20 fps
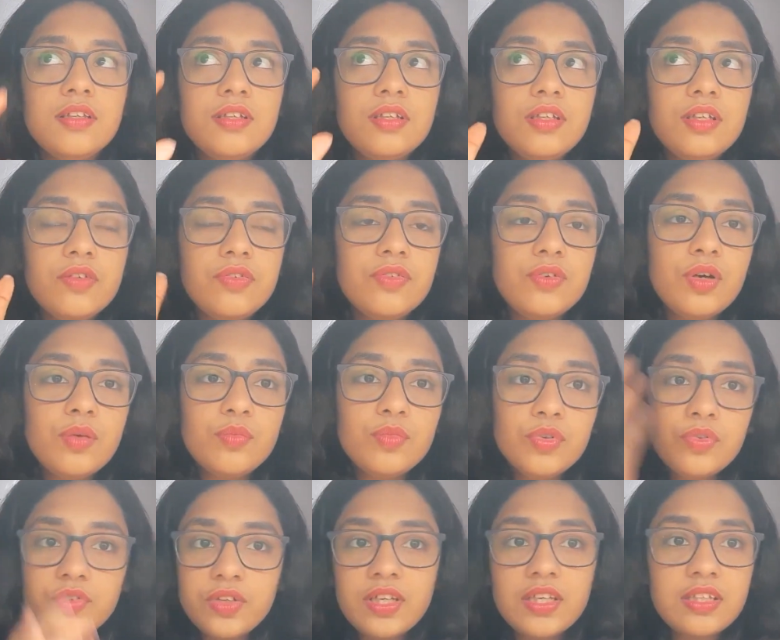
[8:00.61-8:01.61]
if you're
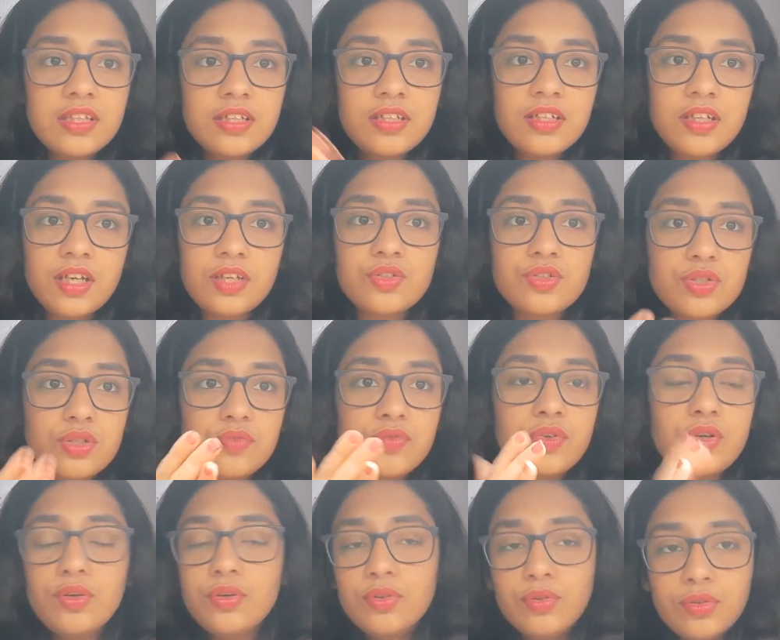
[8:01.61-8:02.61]
moving in the direction of
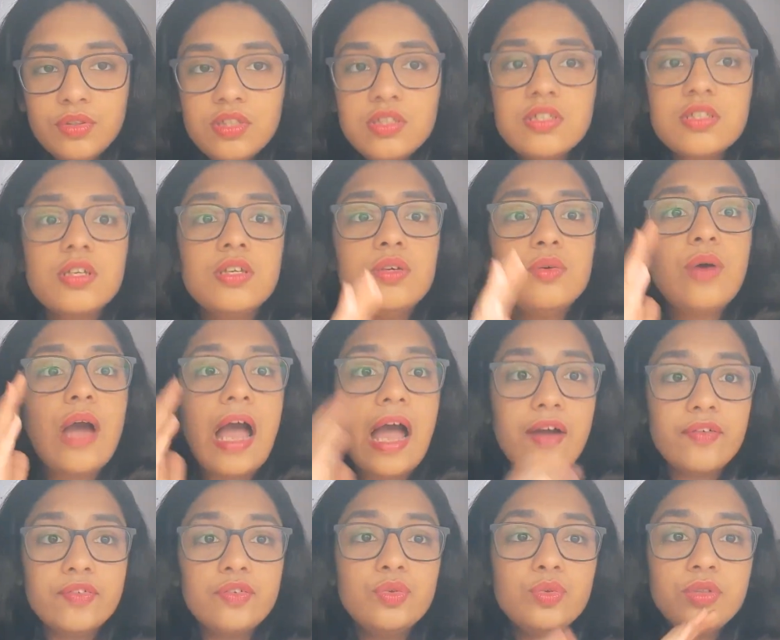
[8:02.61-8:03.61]
your goals, you
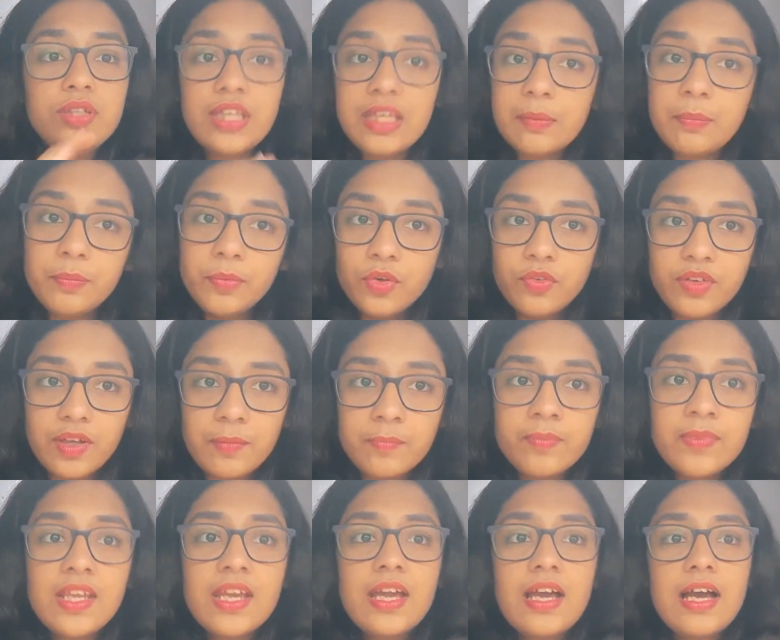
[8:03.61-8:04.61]
have to keep moving.
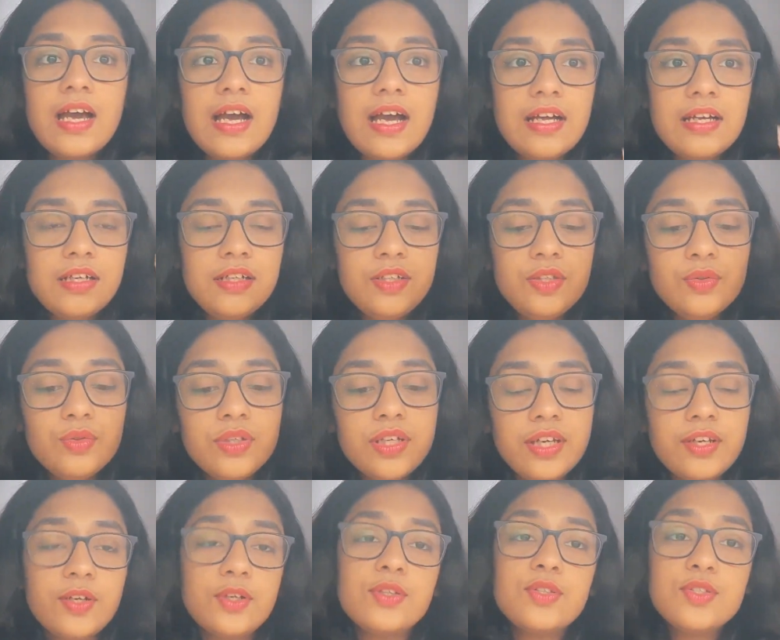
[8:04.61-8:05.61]
You
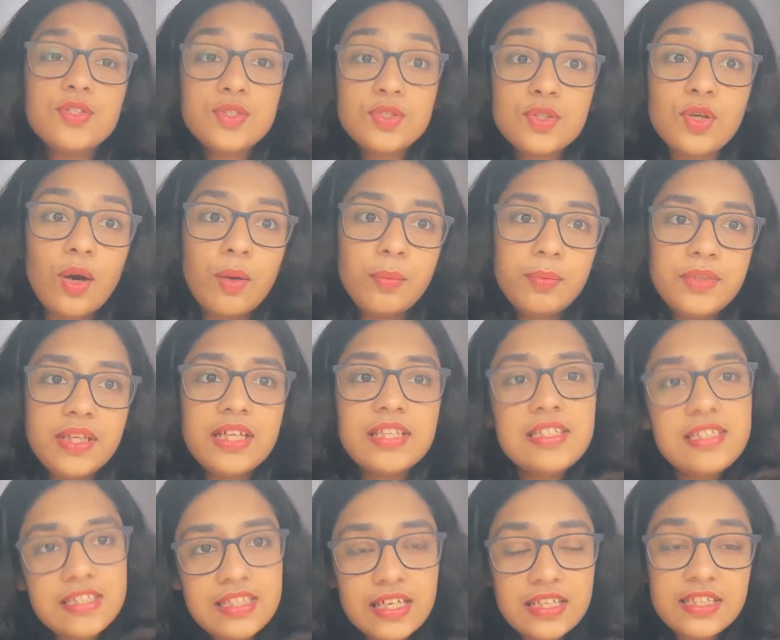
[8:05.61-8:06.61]
cannot stop.
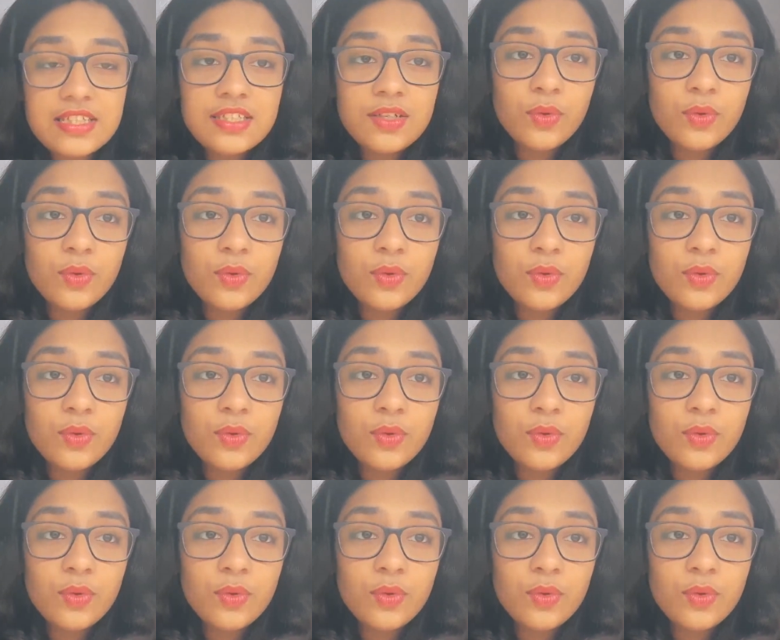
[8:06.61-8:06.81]
That's the